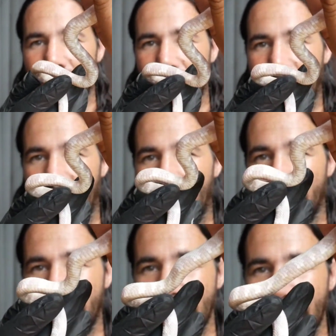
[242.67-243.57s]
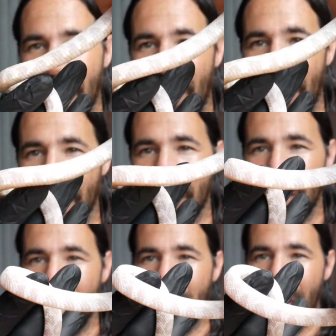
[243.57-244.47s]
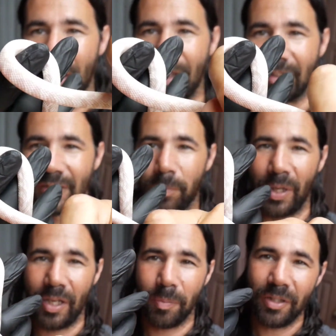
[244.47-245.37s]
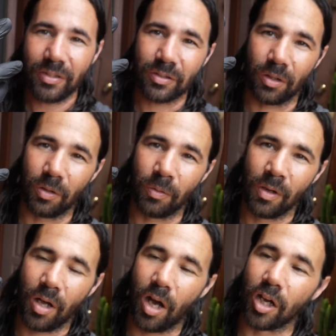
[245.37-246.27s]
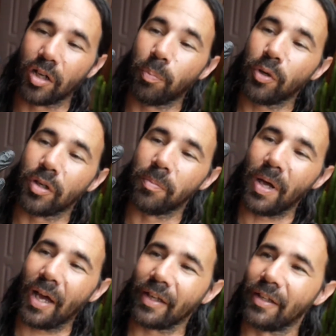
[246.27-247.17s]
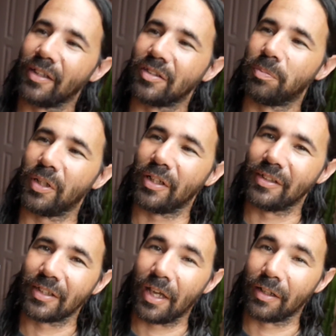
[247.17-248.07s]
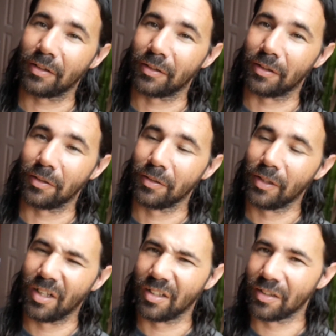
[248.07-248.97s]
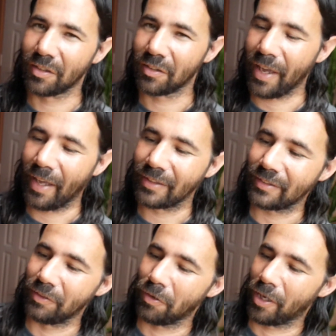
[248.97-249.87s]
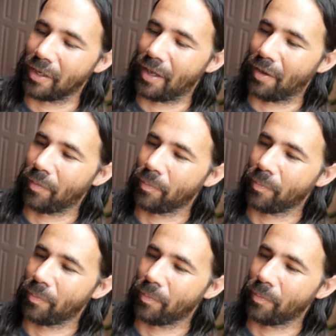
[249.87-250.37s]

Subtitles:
Now this guy is a baby, so I'm gonna put him back in his bin. He's getting a little antsy right now.